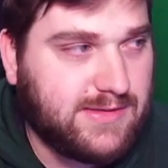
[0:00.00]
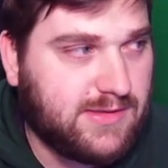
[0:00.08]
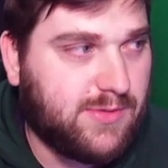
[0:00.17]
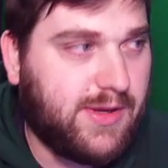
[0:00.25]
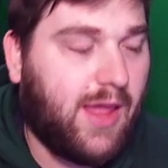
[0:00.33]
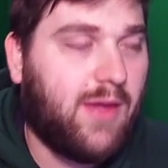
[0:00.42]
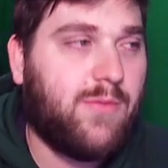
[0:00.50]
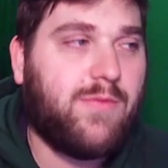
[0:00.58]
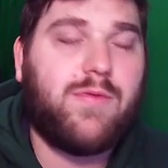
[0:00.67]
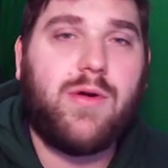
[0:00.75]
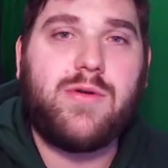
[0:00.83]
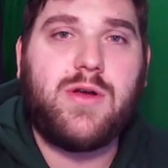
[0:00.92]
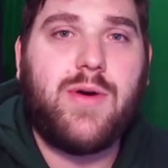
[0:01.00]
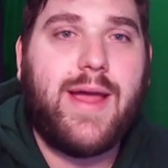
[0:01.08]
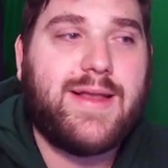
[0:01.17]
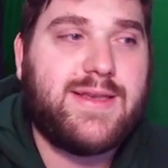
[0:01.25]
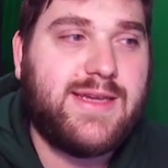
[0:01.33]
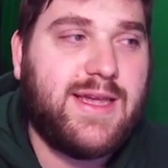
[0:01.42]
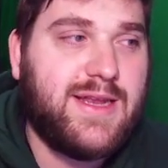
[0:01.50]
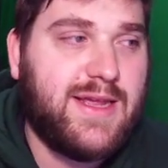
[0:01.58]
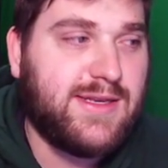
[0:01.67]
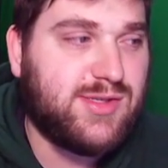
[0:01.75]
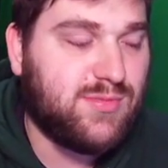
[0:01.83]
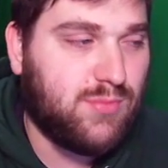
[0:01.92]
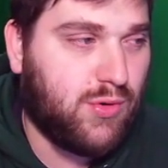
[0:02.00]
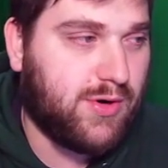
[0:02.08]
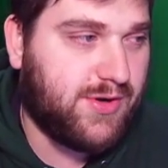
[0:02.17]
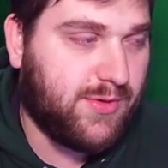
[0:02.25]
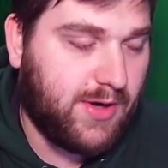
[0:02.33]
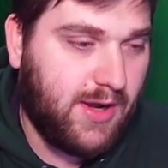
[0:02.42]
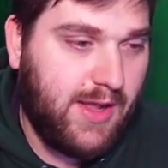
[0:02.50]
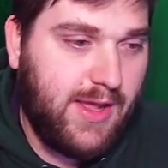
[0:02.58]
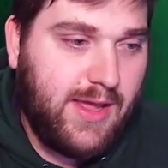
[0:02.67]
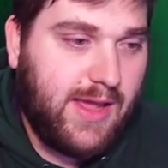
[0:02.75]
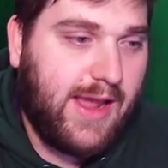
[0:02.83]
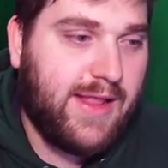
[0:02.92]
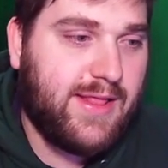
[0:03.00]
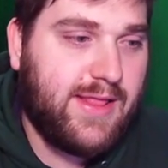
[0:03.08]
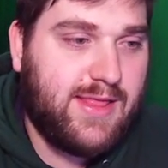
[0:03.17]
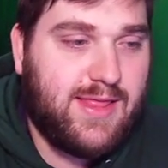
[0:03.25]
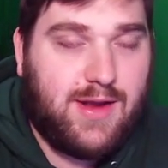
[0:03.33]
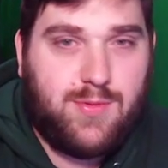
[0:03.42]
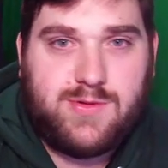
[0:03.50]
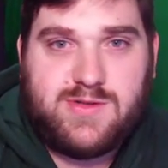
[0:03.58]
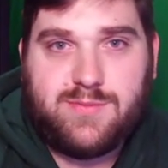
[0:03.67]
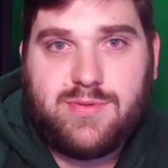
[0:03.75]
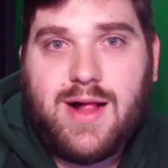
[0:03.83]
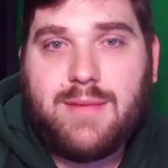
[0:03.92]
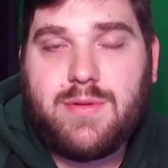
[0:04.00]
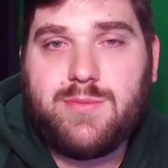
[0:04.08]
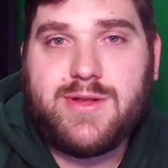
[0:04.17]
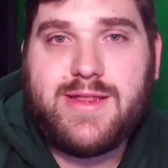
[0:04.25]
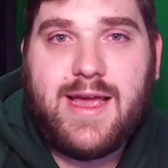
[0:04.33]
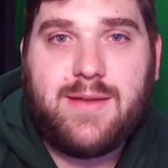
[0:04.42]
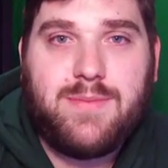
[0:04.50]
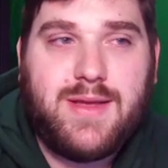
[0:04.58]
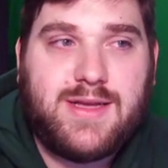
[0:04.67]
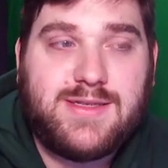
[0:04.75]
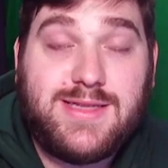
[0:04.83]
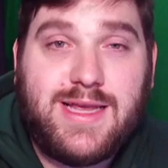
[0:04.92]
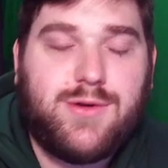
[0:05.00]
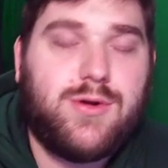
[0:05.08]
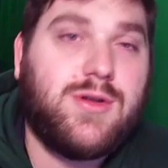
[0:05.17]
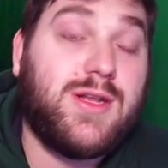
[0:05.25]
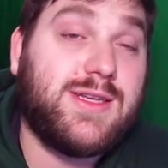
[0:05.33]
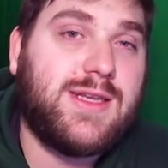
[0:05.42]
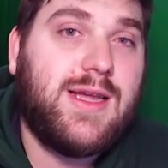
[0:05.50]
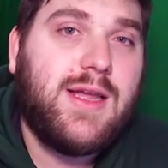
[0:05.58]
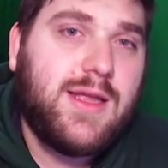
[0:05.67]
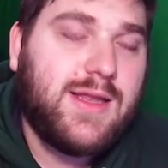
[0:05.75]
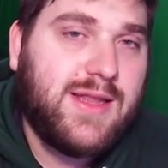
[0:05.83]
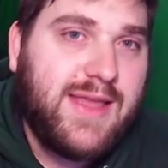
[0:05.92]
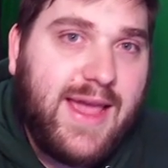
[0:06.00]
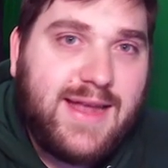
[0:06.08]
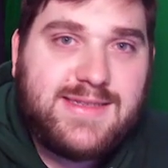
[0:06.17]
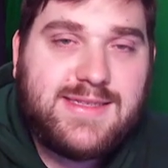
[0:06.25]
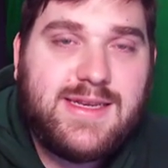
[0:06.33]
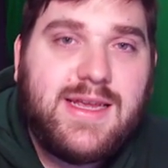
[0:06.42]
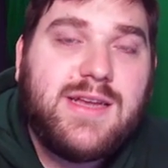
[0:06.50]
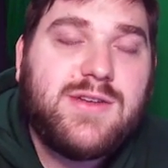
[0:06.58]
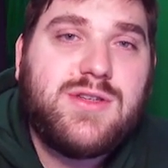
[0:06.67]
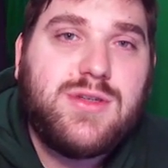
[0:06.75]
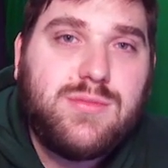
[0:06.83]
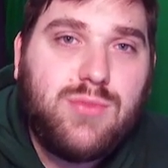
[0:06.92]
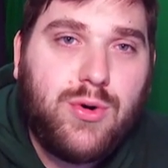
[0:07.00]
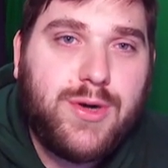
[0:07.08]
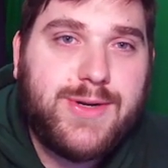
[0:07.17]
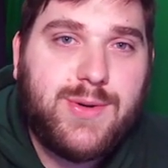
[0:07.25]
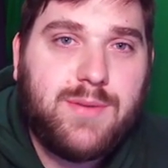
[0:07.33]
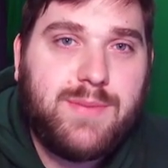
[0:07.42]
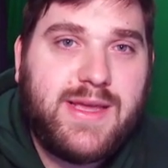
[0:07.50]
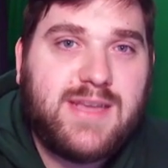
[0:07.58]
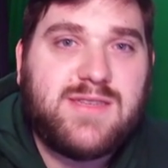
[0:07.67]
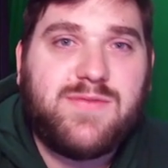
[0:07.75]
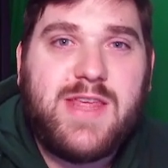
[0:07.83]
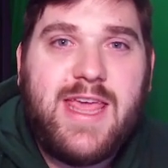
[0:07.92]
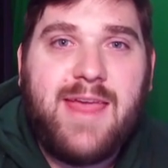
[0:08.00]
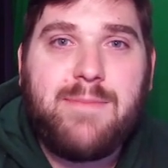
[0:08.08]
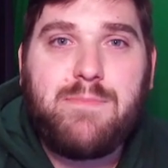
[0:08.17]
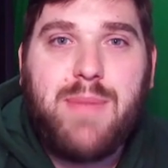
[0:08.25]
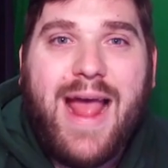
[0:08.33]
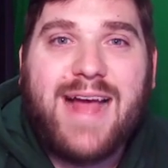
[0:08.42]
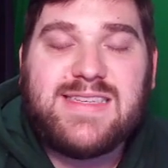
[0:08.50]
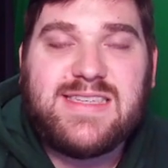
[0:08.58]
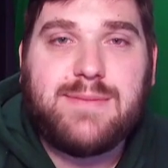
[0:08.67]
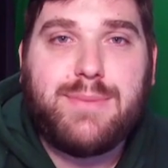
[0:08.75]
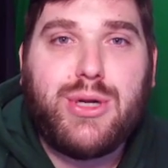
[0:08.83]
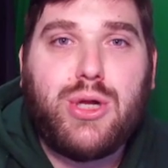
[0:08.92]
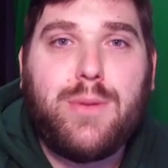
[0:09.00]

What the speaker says: Frodo had to get into Mordor, and there was a problem with that because they couldn't get into Mordor because of the impassable